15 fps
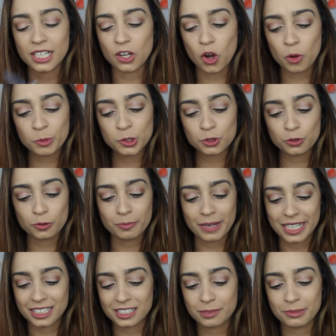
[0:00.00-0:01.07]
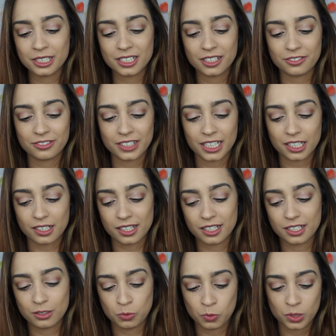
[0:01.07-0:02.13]
it almost reminds me of like
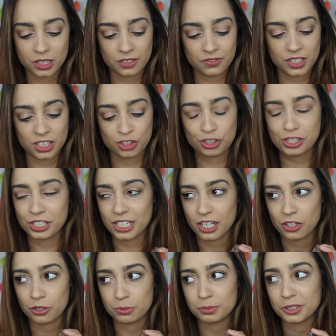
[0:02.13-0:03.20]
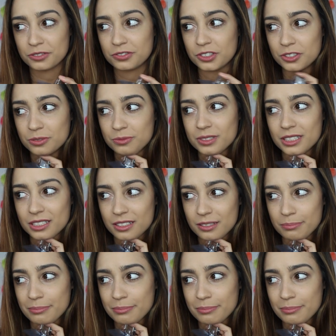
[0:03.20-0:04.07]
one of these Chanel perfumes,